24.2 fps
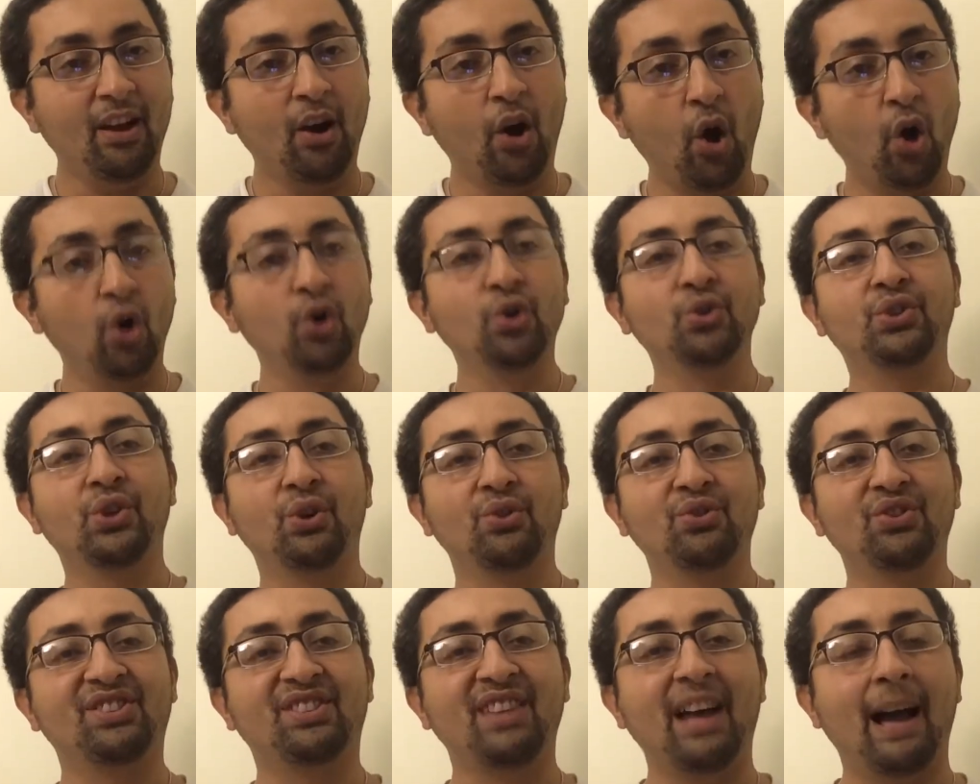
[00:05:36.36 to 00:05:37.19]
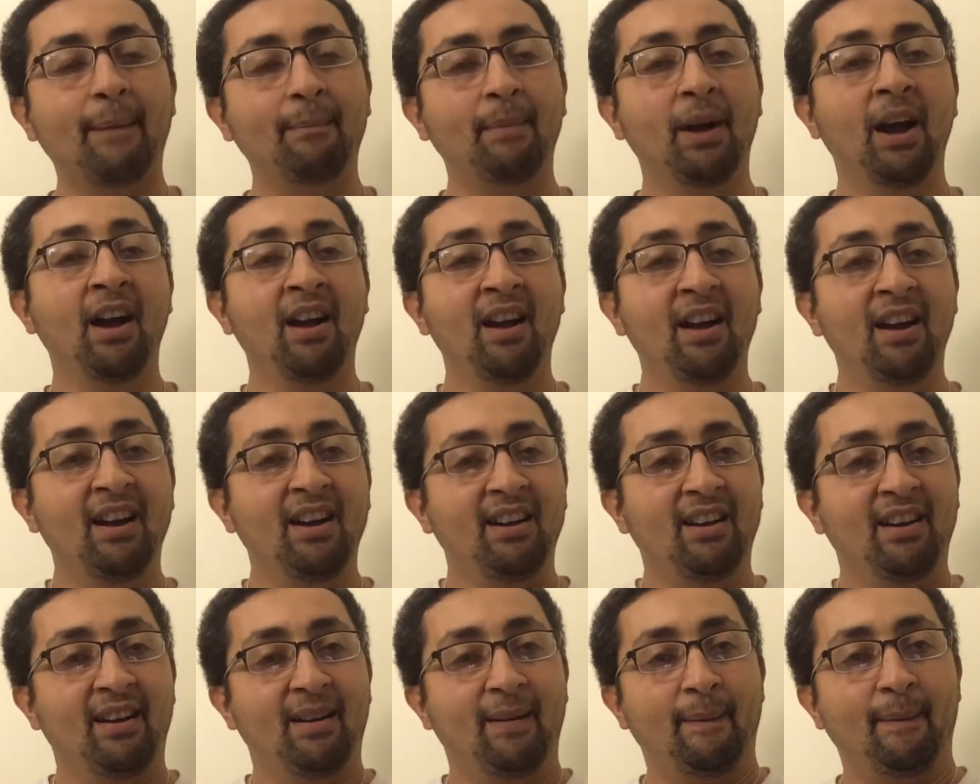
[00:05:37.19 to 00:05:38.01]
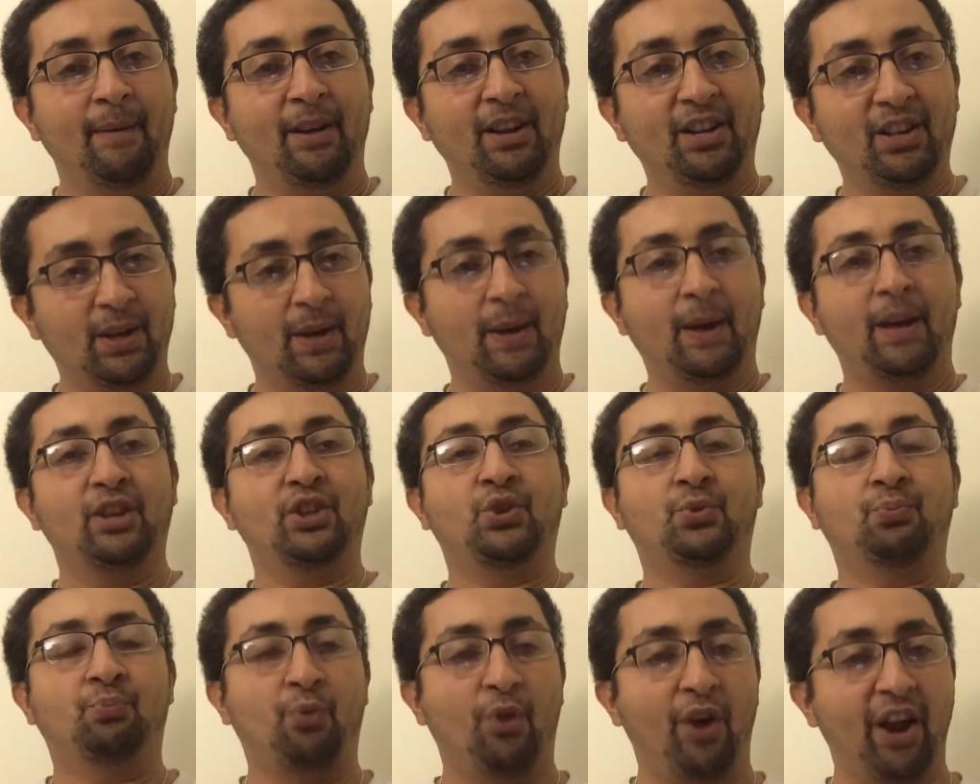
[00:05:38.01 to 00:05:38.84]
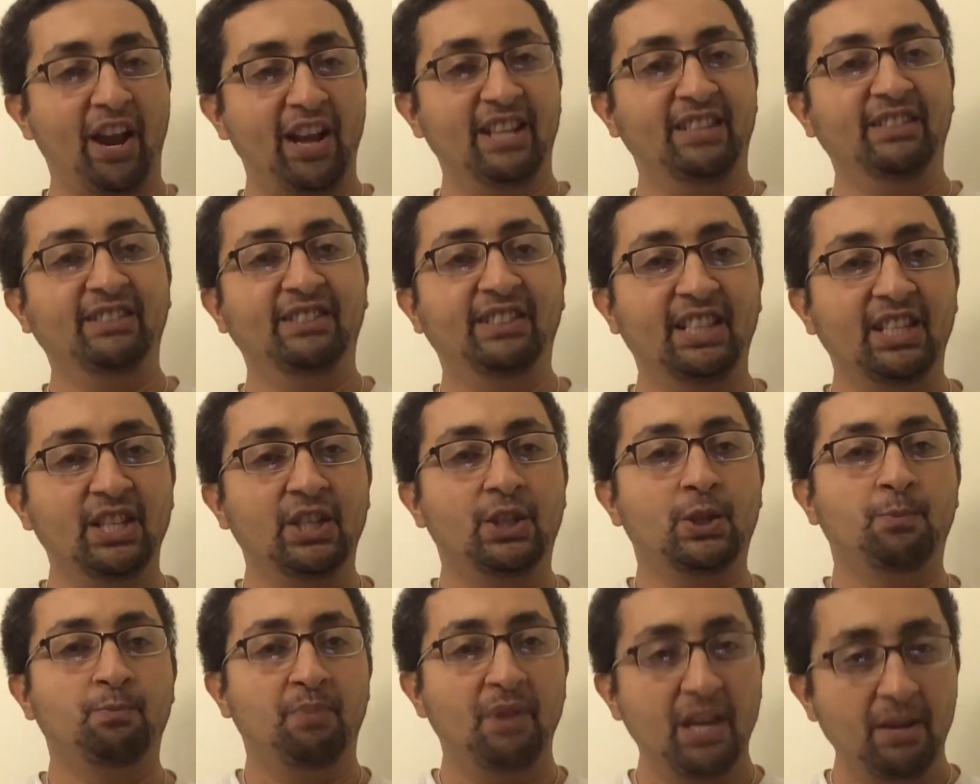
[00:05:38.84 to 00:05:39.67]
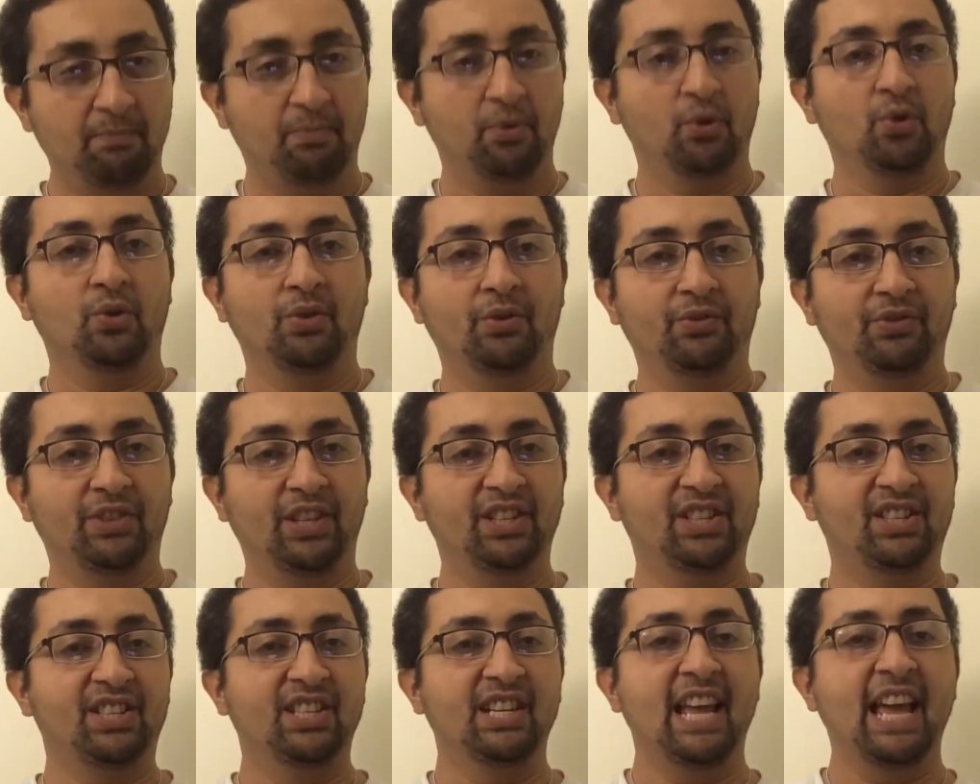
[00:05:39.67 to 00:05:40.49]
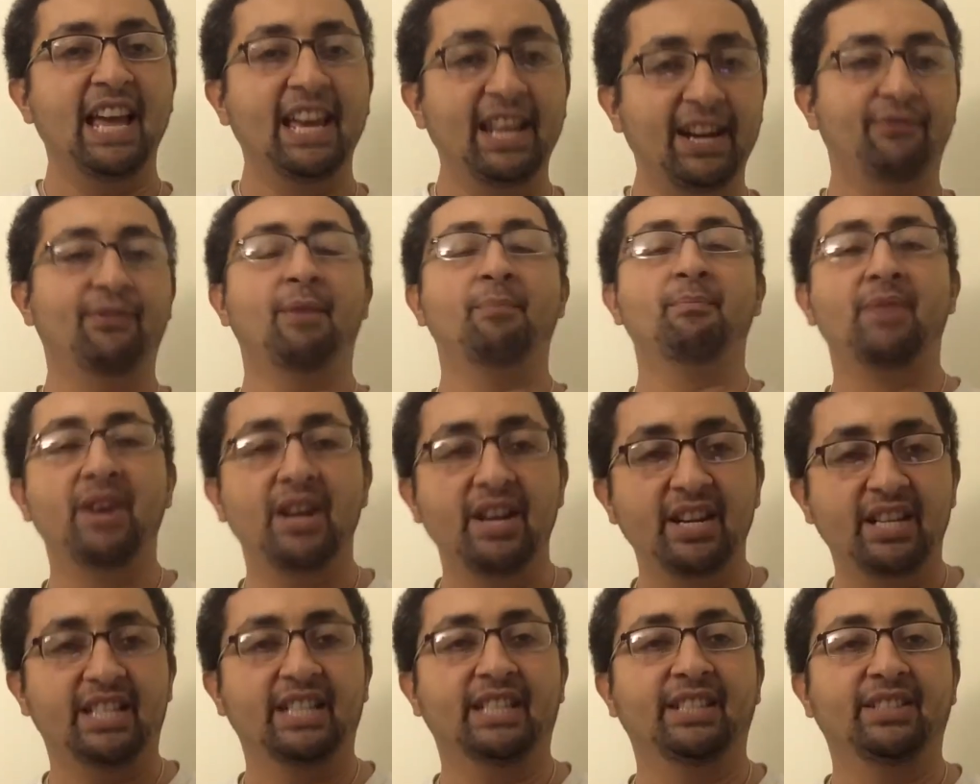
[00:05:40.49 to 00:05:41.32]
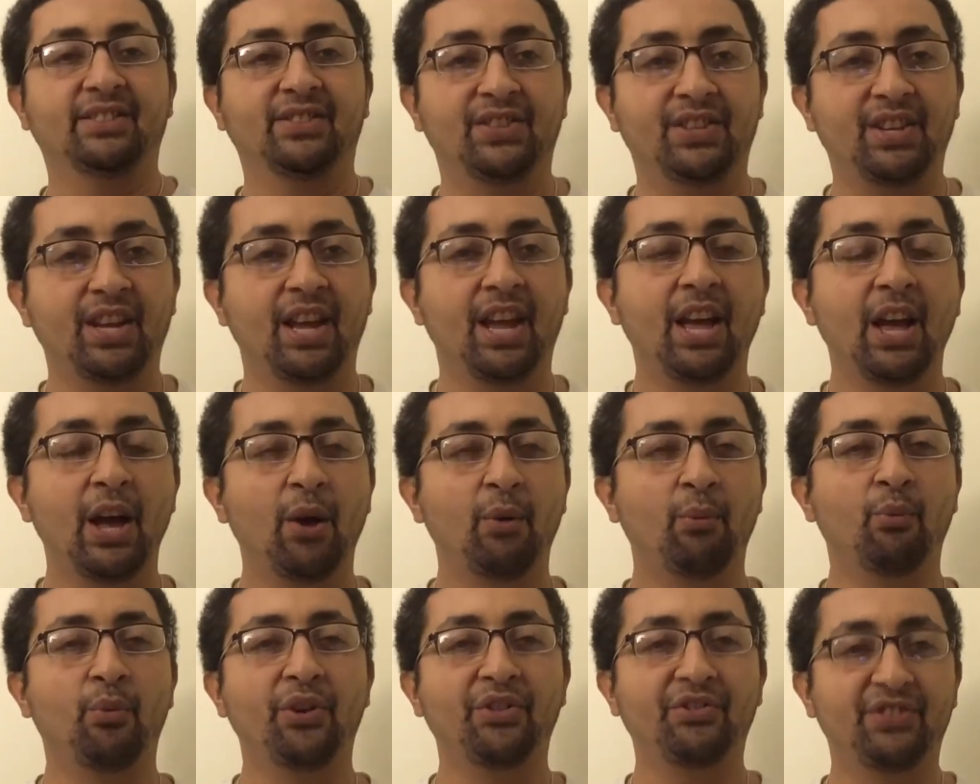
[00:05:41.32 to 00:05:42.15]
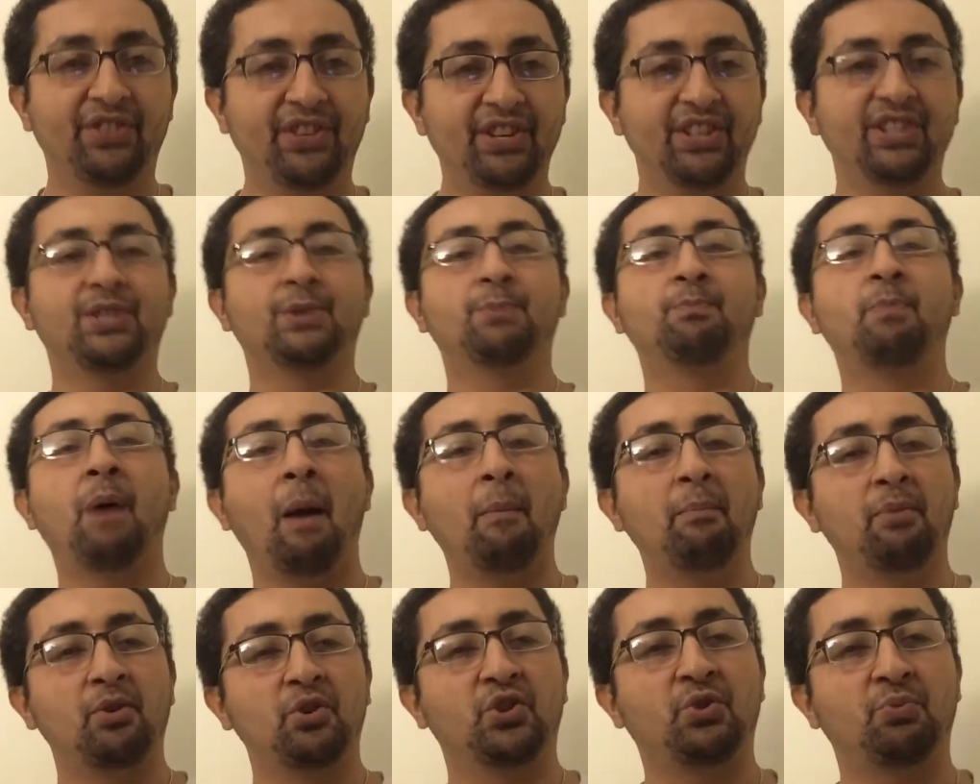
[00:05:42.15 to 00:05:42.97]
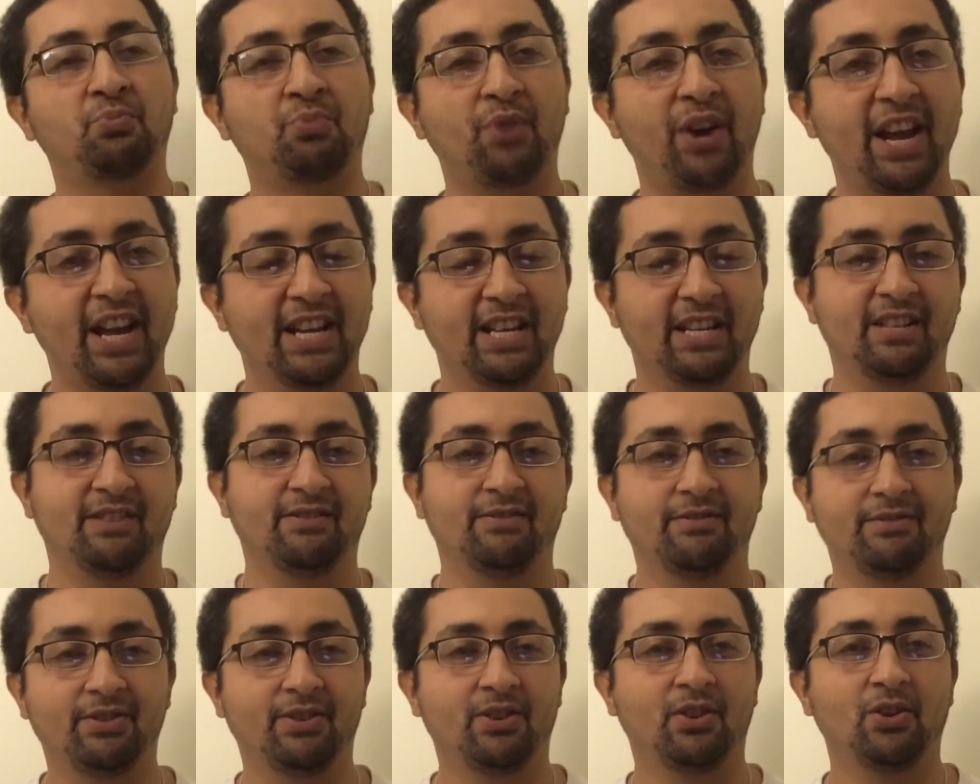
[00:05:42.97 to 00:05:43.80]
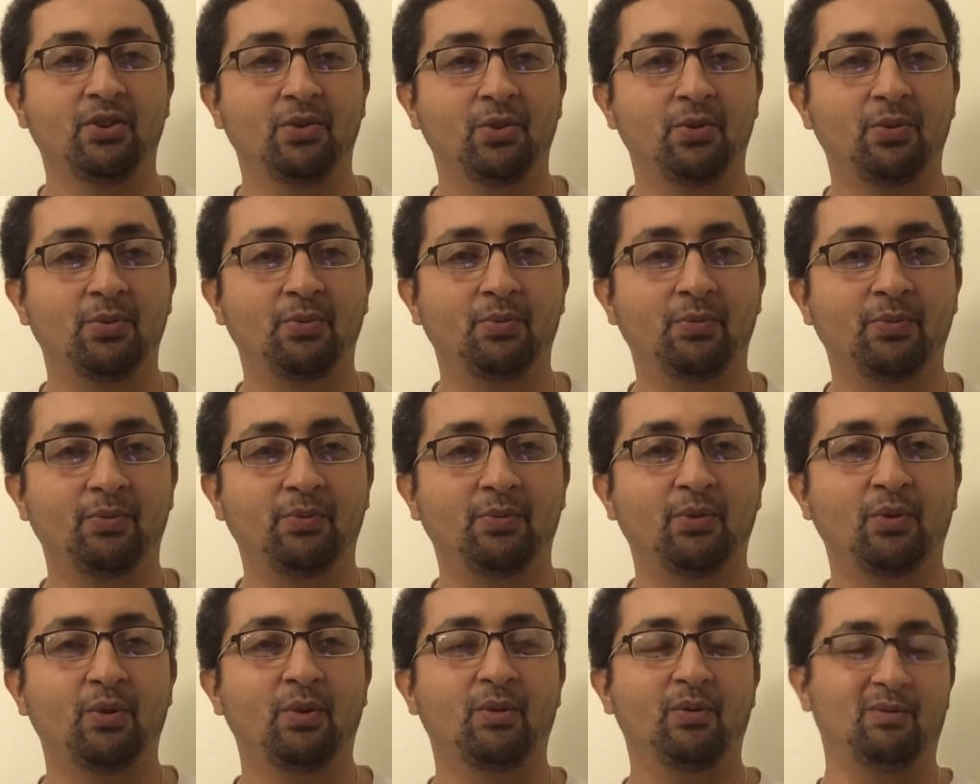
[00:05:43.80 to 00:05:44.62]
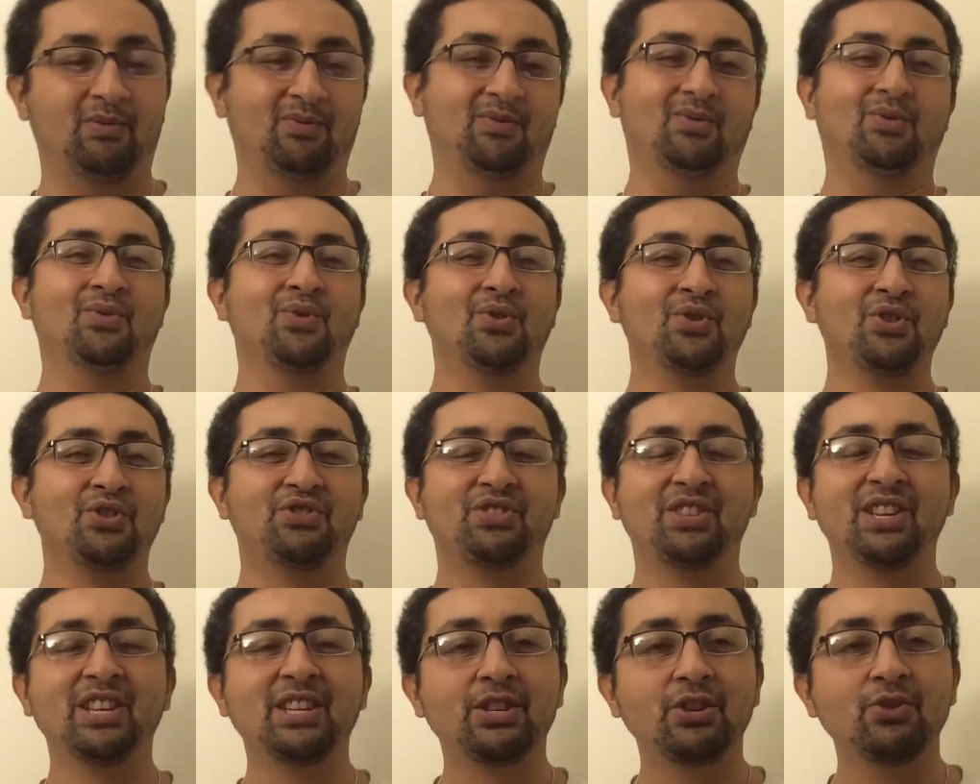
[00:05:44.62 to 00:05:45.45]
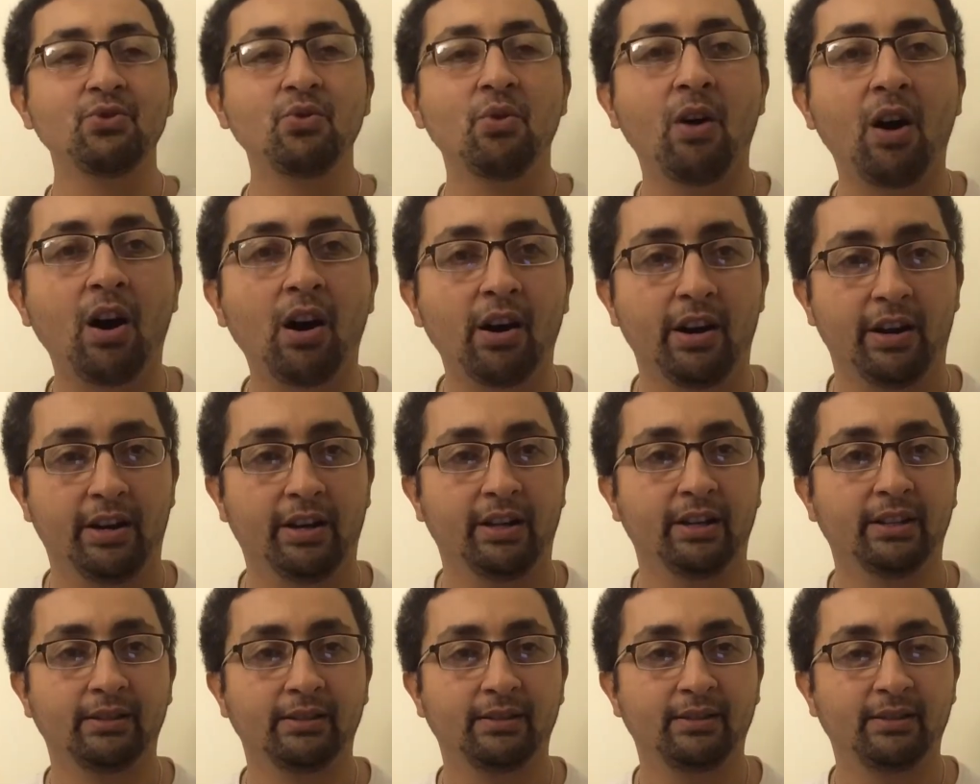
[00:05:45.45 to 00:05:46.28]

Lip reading: Also, stop spraying these people, these Native Americans, with this pepper spray. You know? Who you think you are?